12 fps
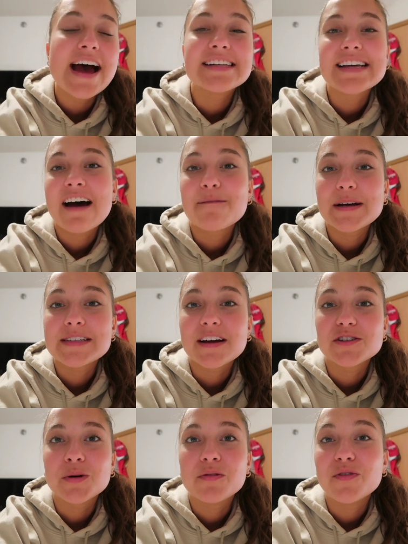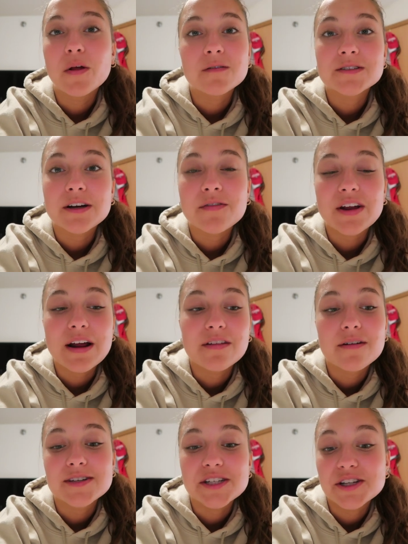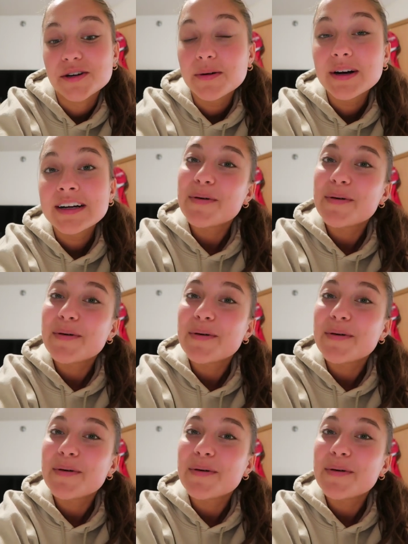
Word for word: and to have my schedule full of stuff that I love to do.